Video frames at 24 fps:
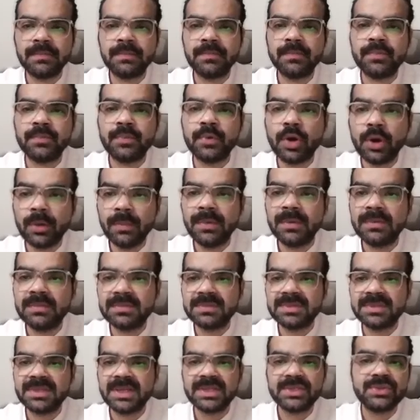
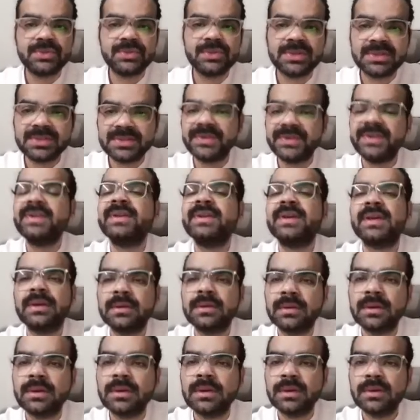problems that you are treating,
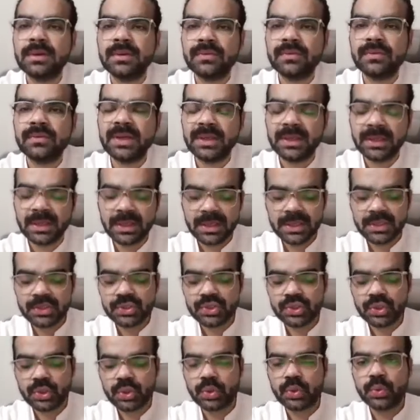right?
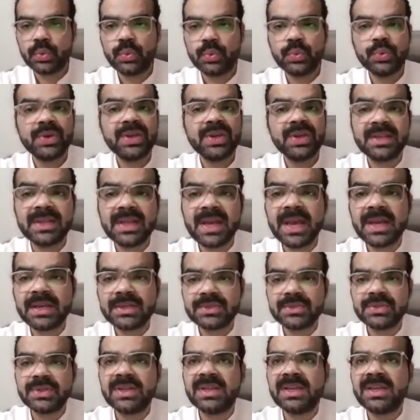So it
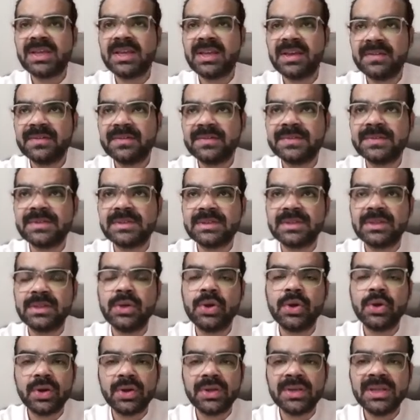actually gives the
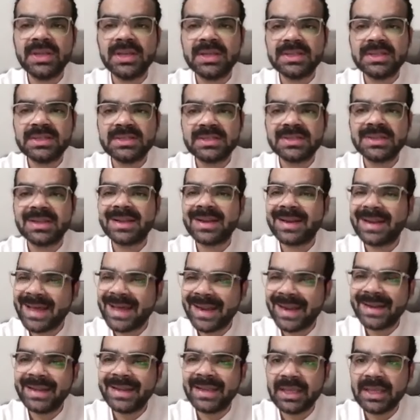audience
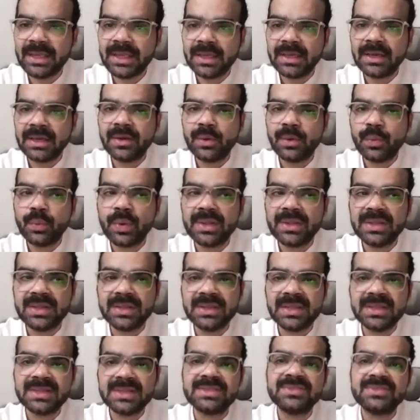clarity whether
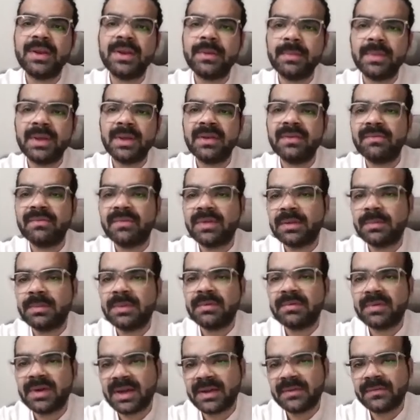this treatment will be
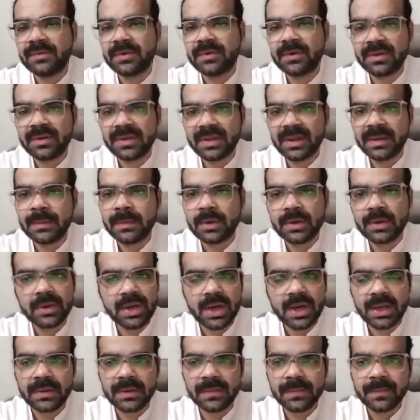right for them or
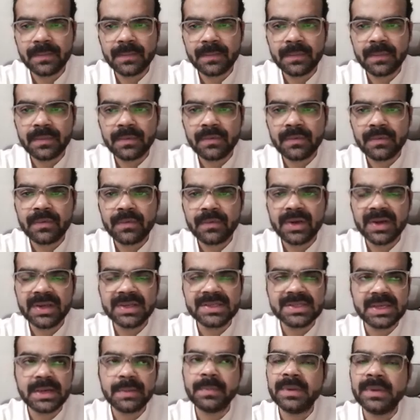not. For
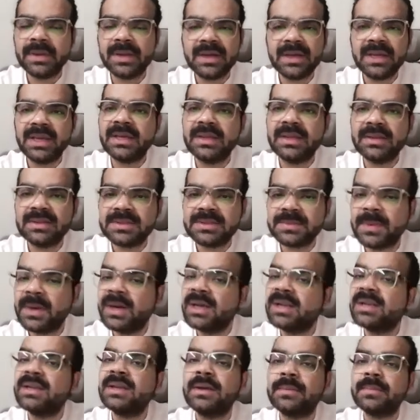example, again, the
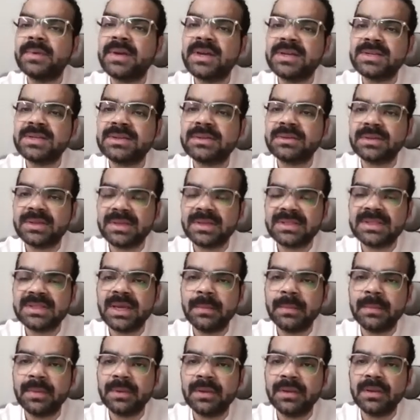spinal decompression
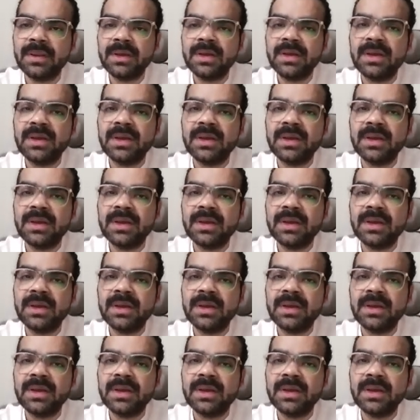example